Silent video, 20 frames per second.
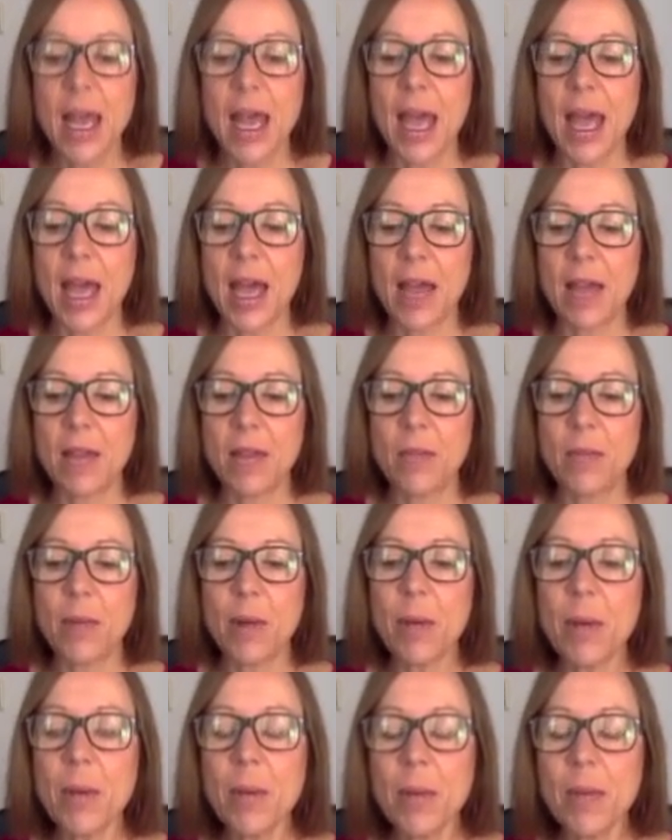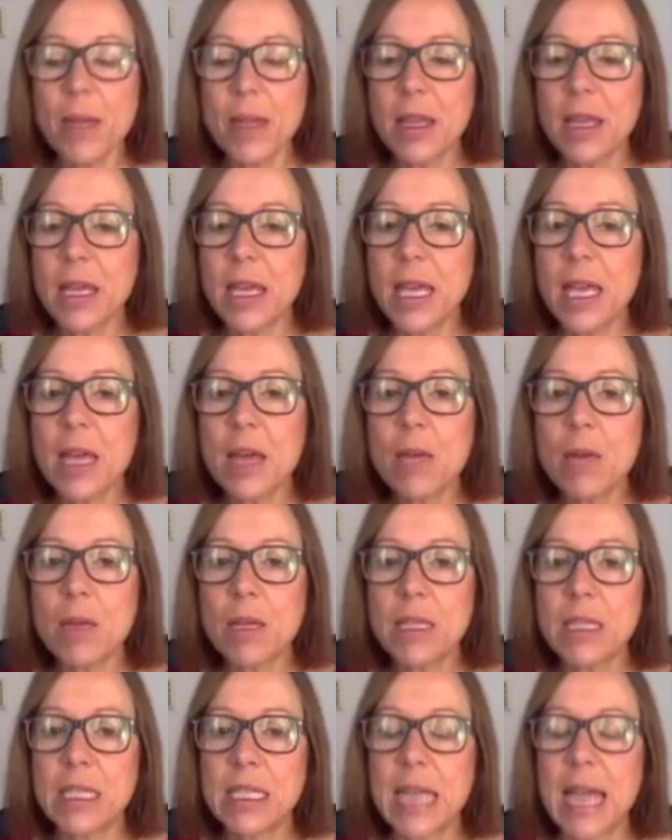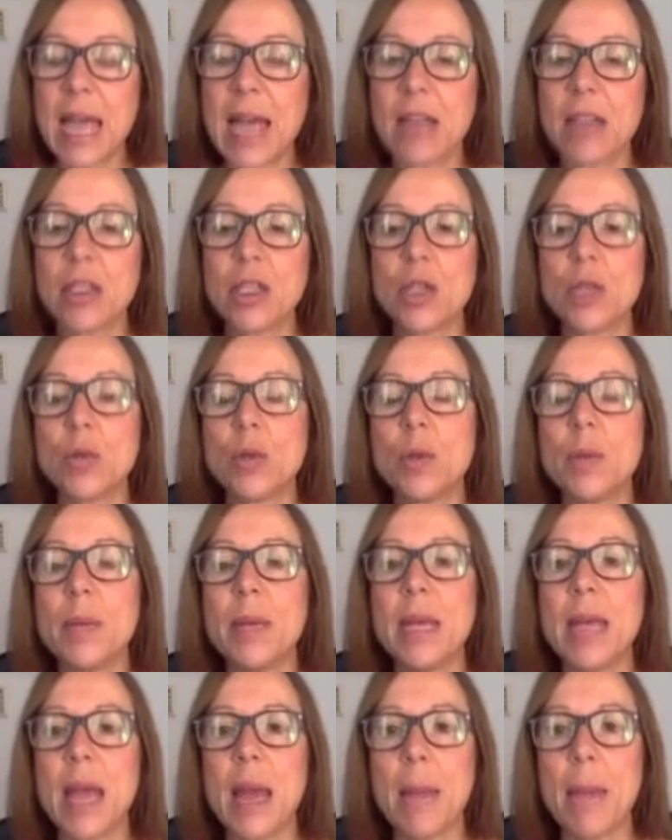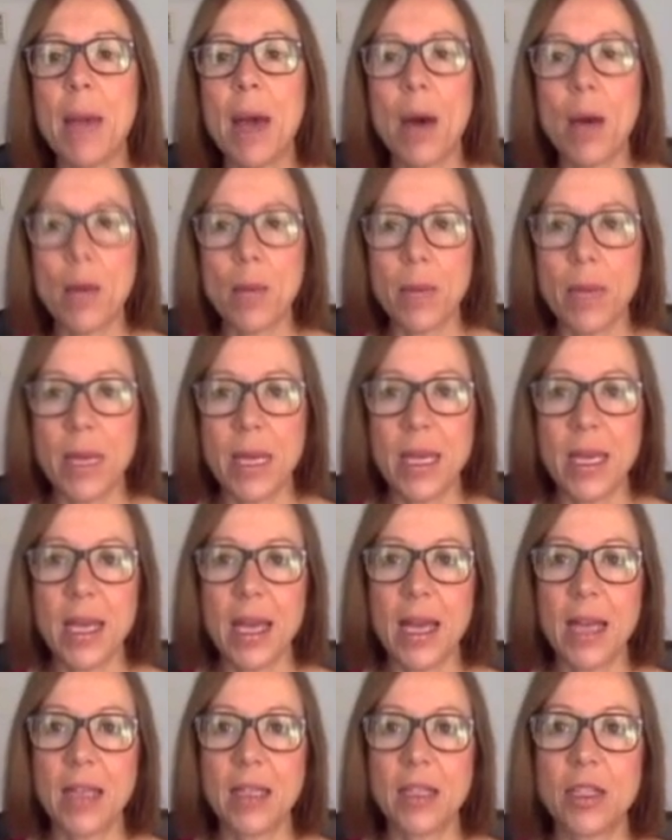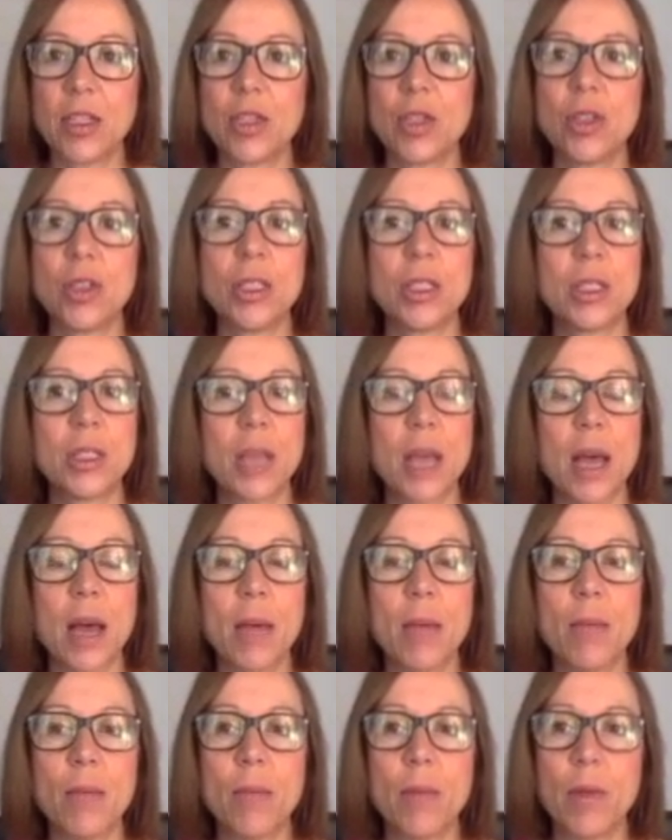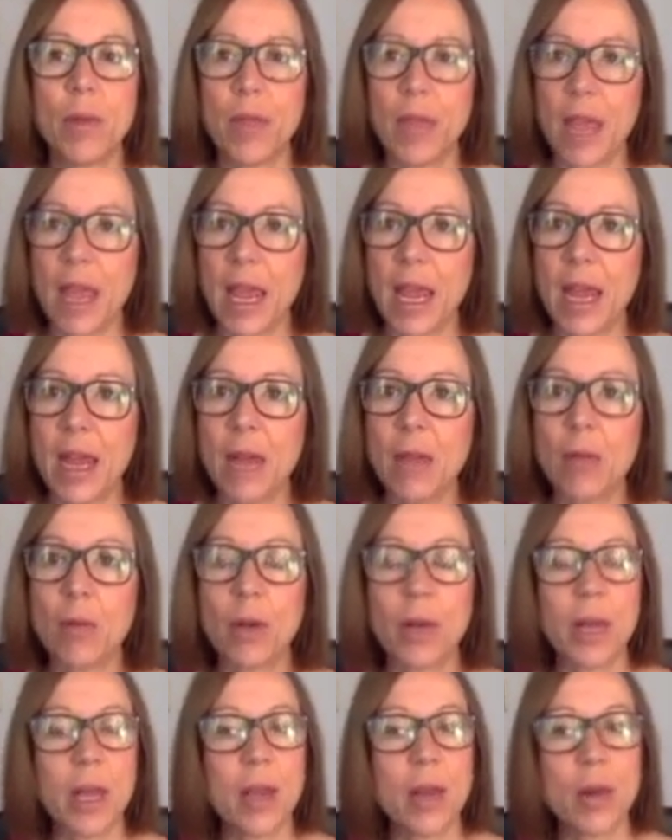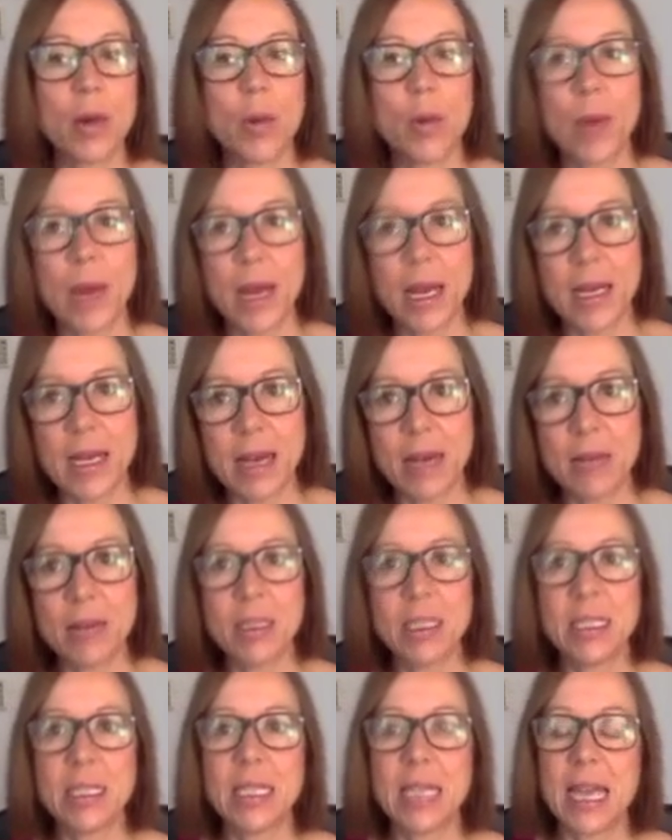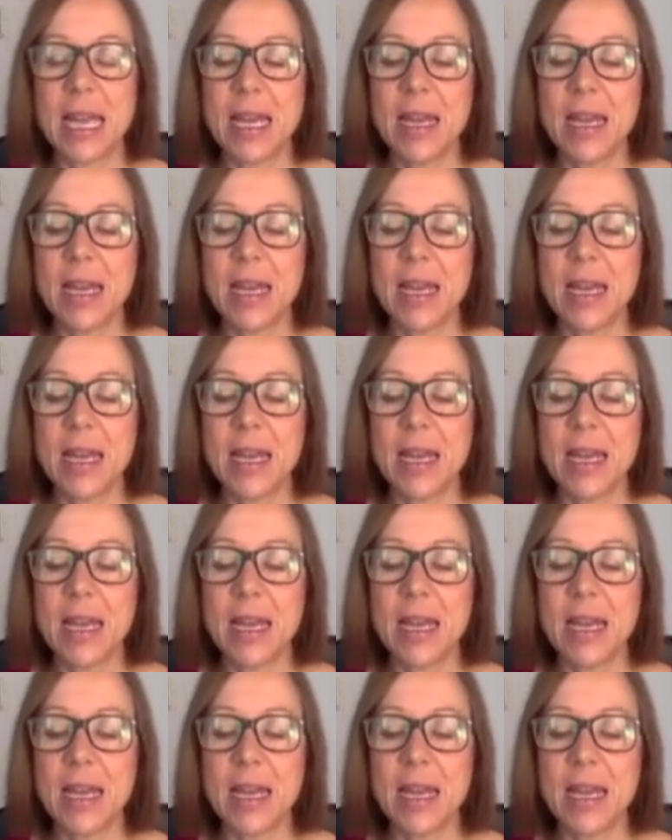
And probably the key ones to answer would be about me, and it starts with A and working your way down to Z.